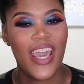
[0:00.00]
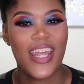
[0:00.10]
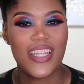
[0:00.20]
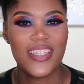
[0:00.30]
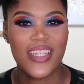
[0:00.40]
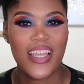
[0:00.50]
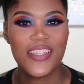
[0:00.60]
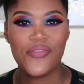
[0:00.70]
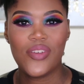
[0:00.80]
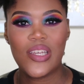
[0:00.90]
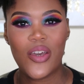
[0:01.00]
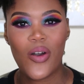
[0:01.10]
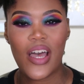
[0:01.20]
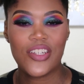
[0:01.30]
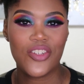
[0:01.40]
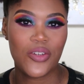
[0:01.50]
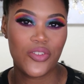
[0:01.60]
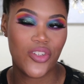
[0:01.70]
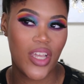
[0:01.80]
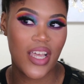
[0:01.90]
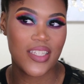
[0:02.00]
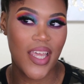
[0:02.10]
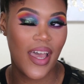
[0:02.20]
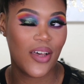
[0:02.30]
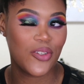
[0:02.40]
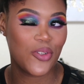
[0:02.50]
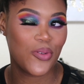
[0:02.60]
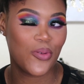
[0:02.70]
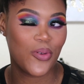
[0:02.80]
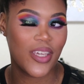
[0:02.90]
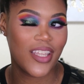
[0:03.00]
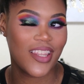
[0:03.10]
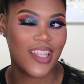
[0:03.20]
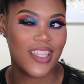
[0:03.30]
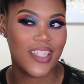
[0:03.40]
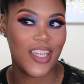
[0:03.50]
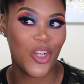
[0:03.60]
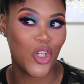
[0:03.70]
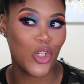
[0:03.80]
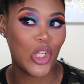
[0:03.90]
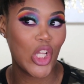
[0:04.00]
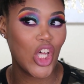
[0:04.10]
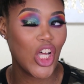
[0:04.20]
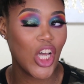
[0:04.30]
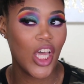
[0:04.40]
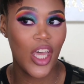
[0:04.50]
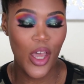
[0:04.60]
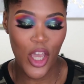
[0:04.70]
And in today's video I showed you guys how to get this here look